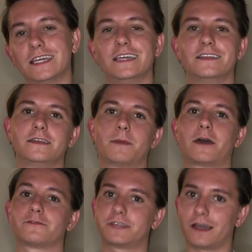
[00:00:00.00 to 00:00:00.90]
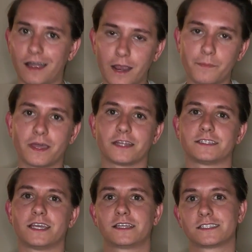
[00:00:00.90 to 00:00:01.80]
in the amount of time that
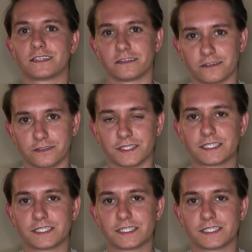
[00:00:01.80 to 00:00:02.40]
it takes to learn the